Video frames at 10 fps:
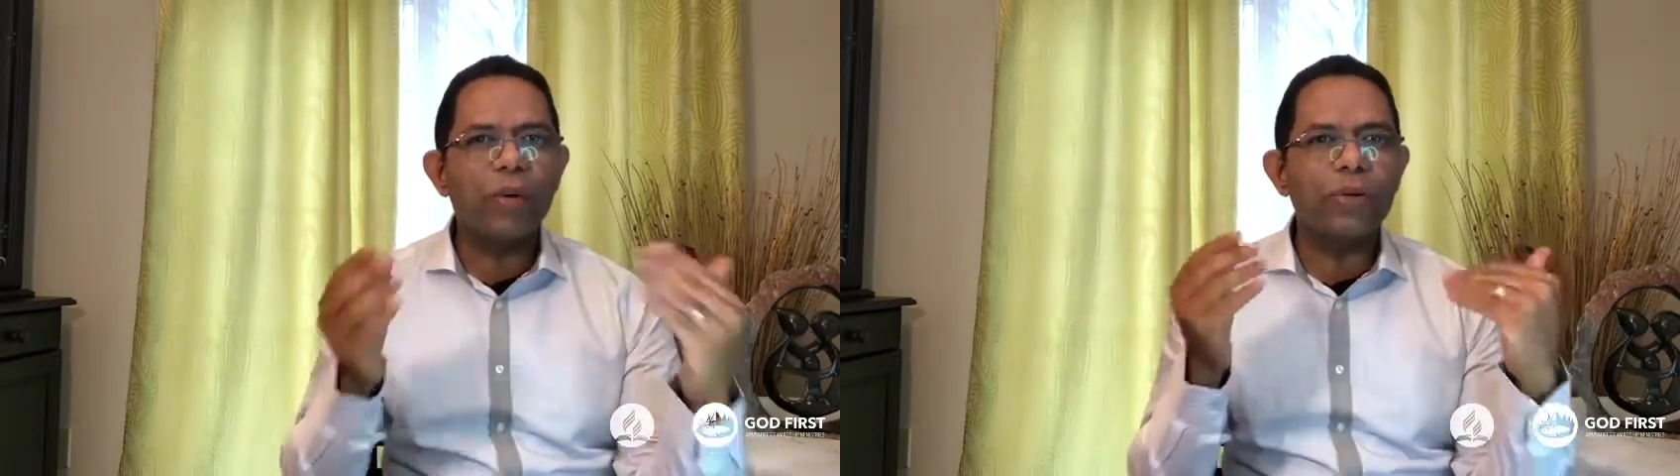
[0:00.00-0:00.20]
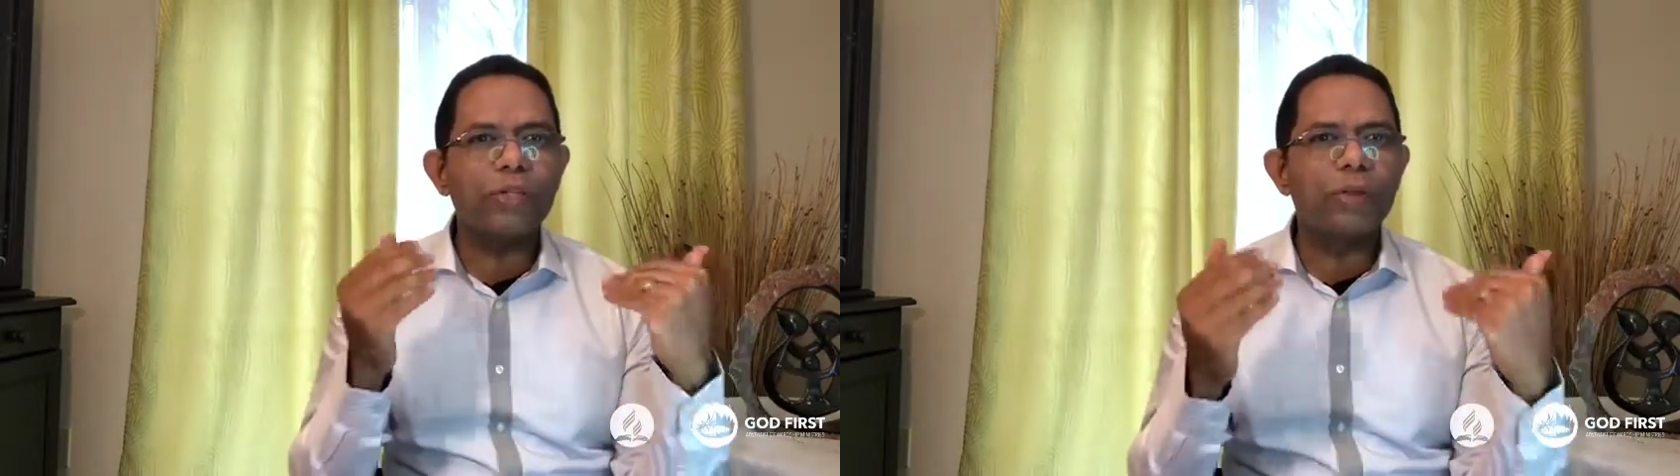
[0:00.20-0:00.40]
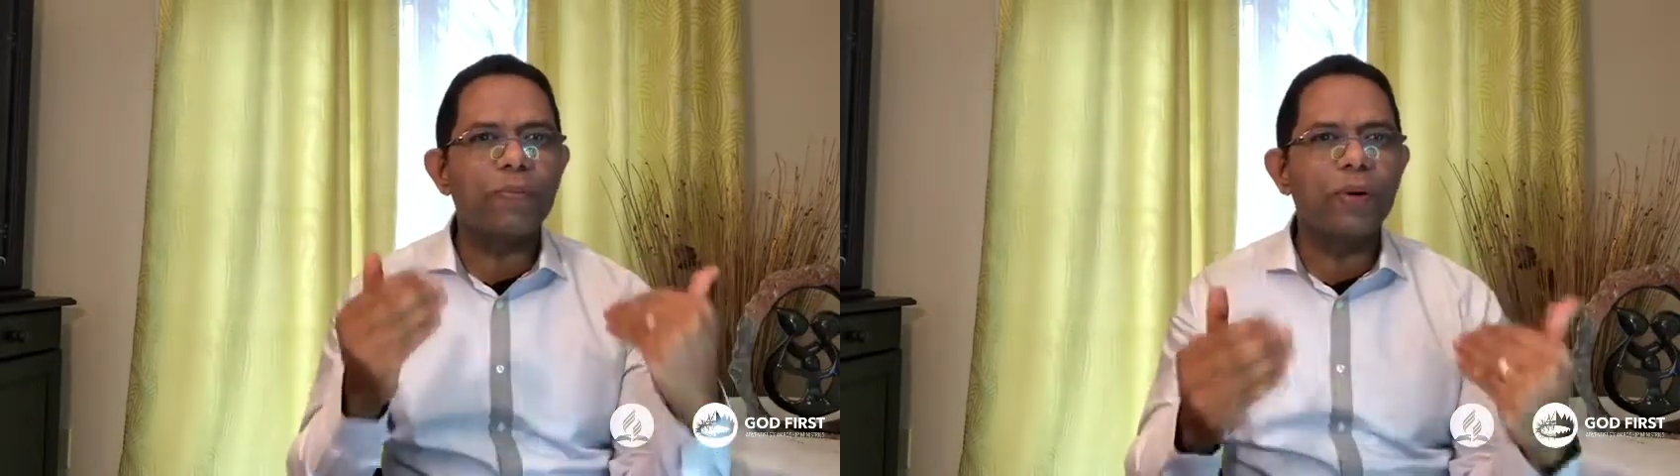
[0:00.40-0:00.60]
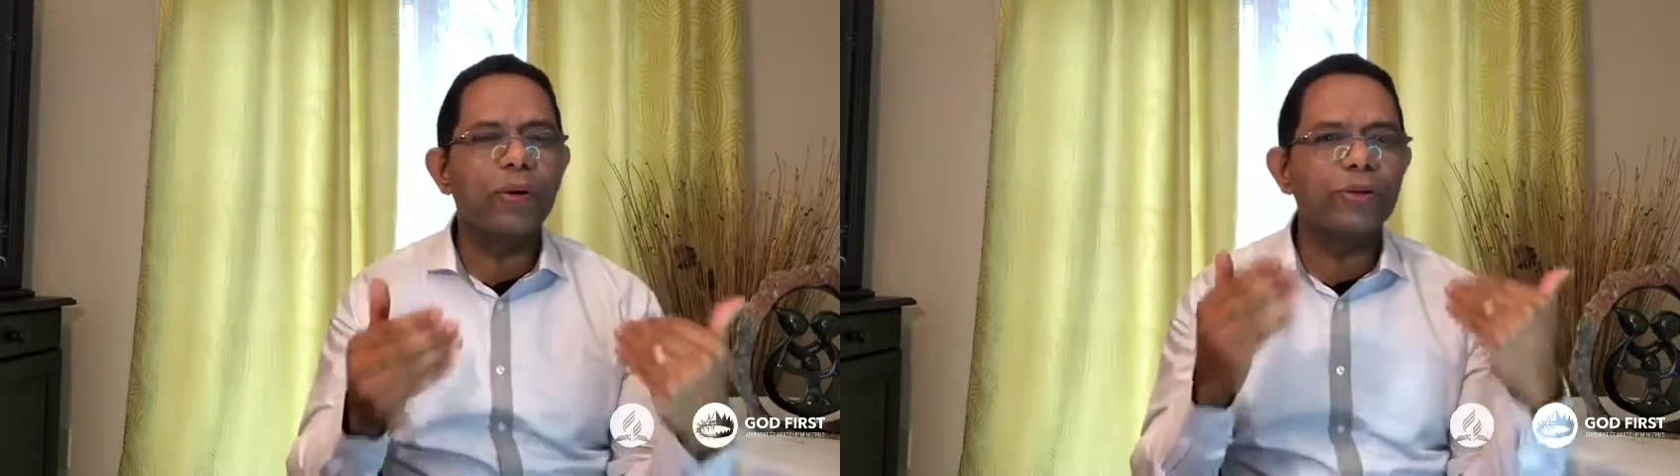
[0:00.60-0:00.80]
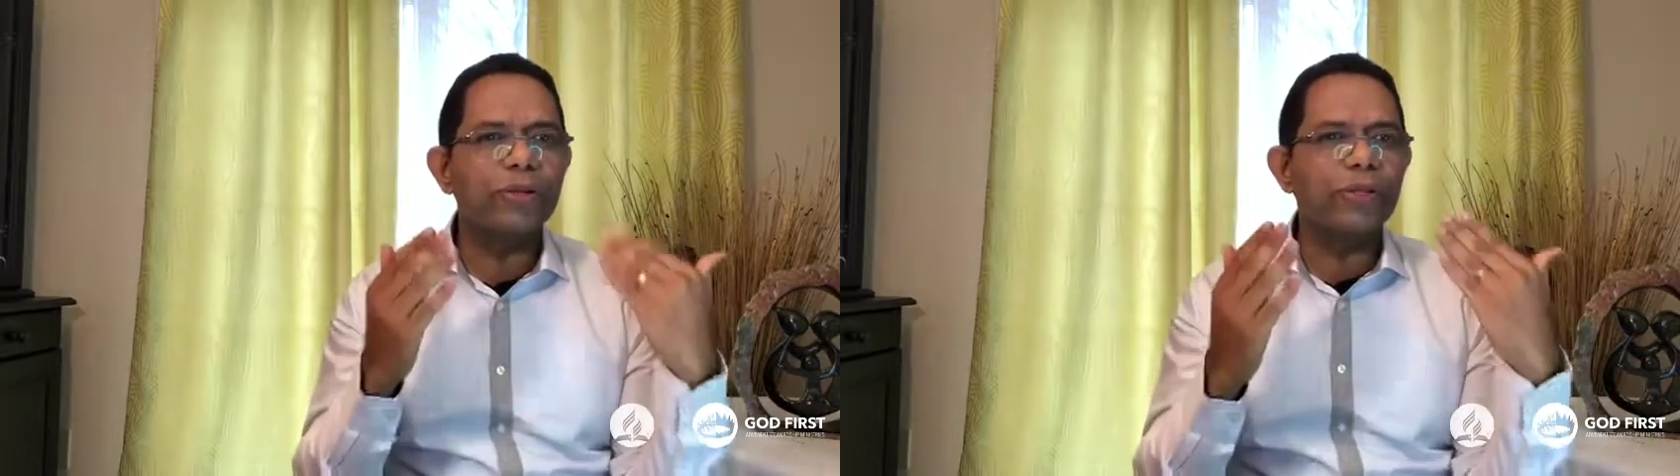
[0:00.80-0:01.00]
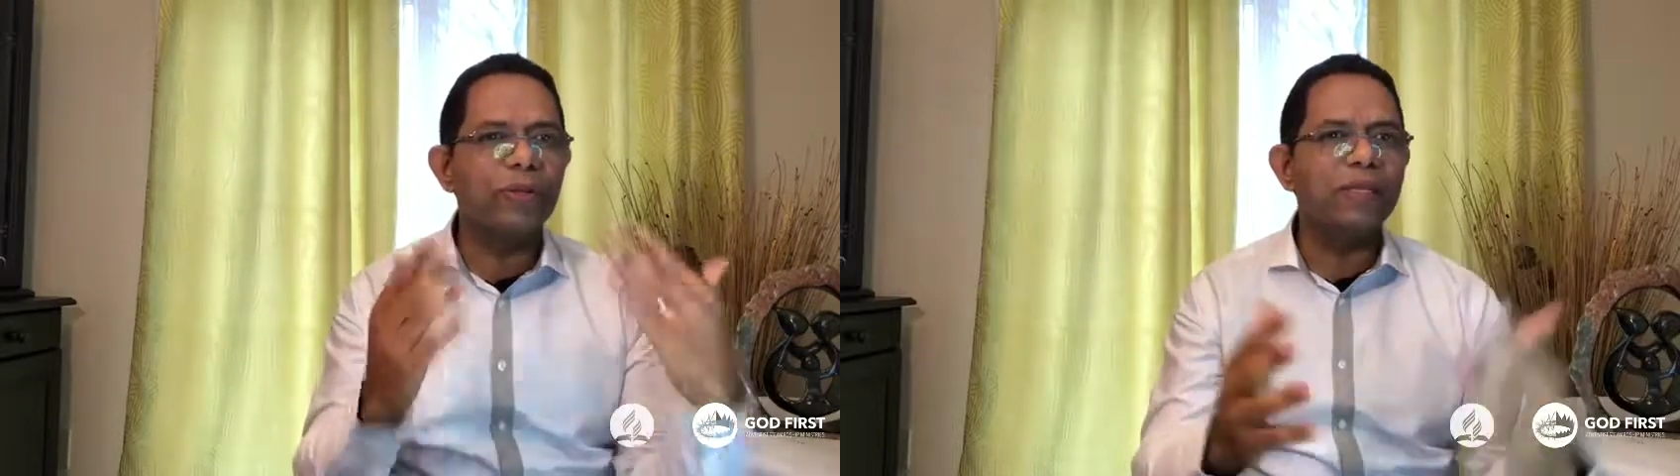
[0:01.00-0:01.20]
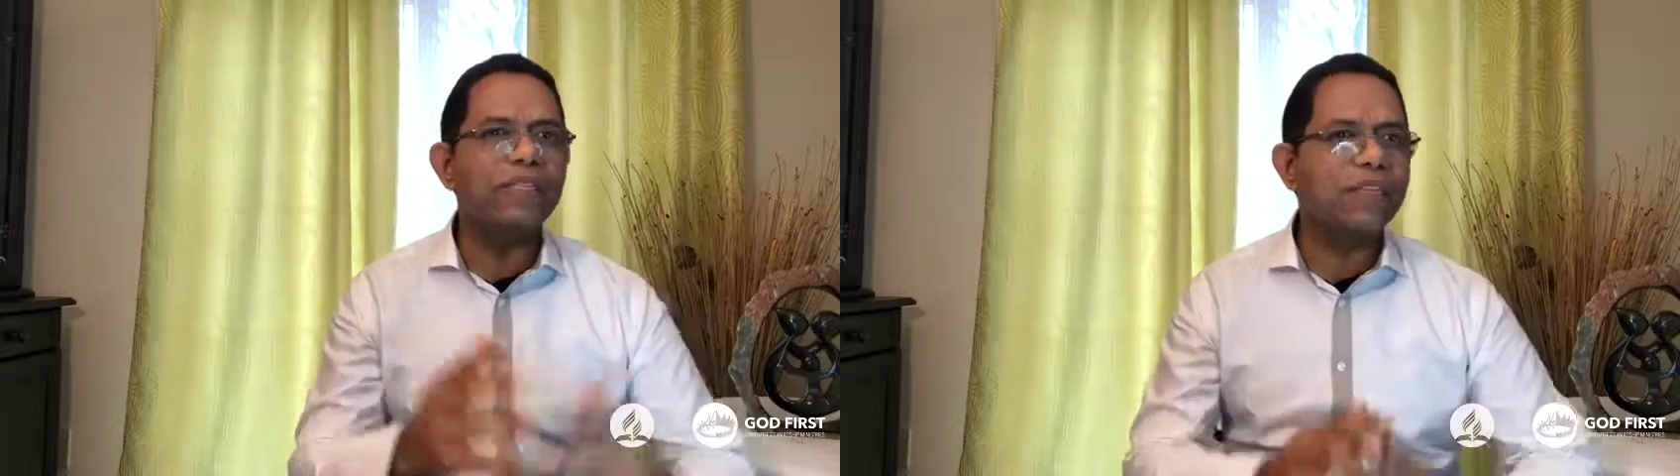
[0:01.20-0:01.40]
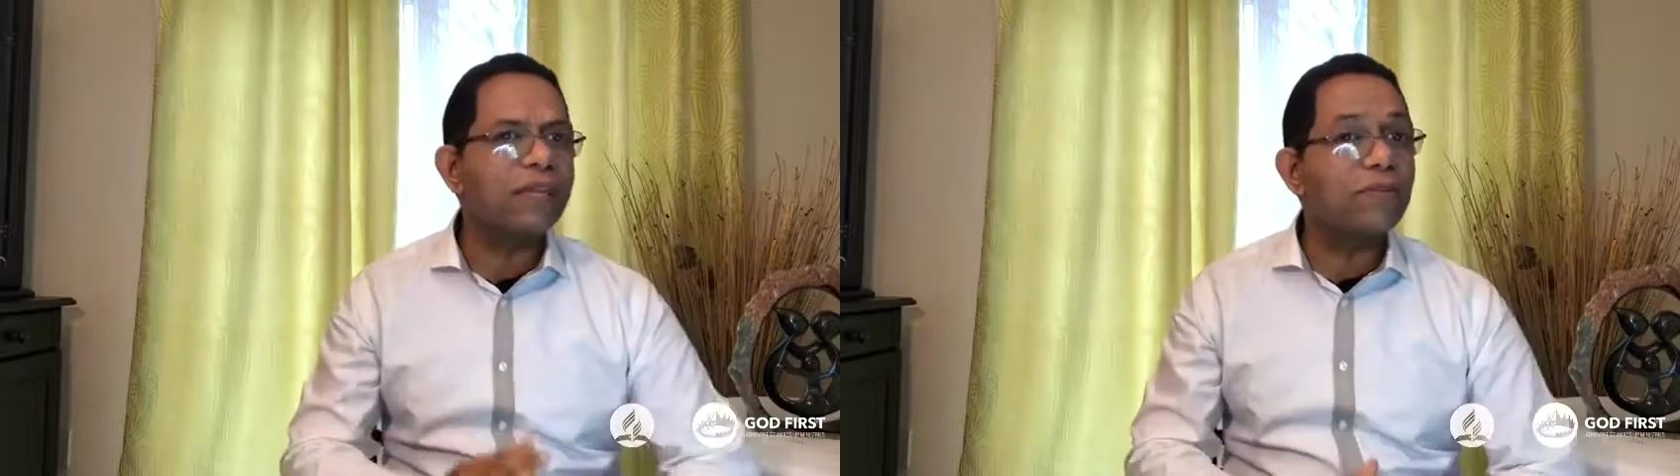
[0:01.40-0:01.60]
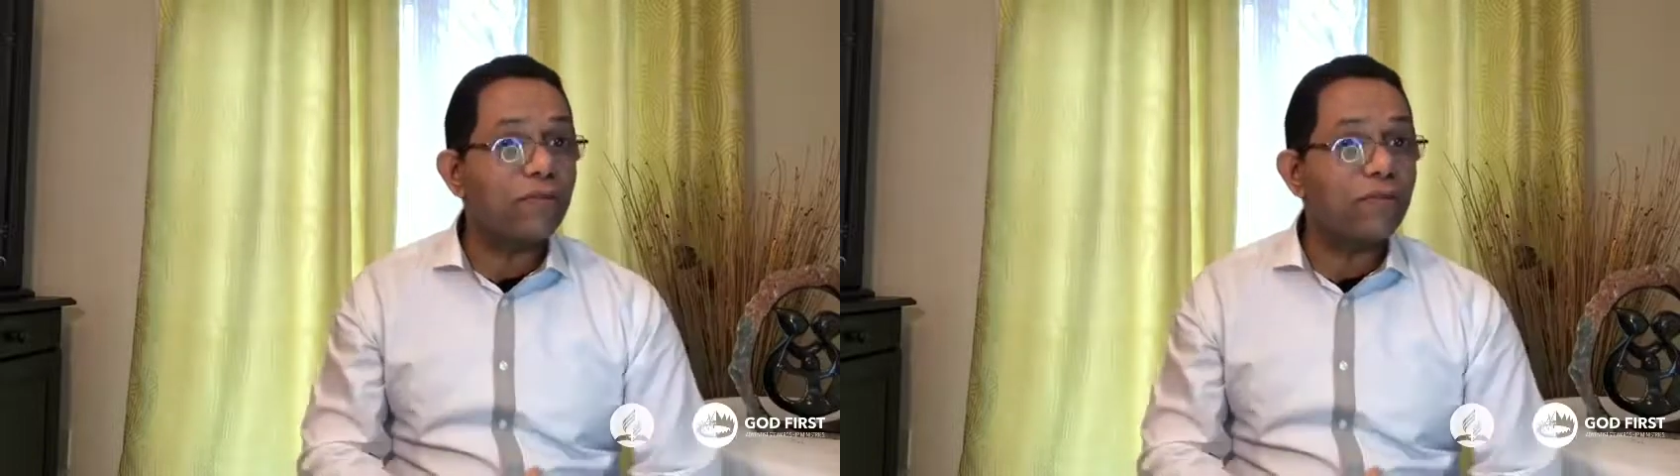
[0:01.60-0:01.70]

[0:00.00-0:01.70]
were supposed to be set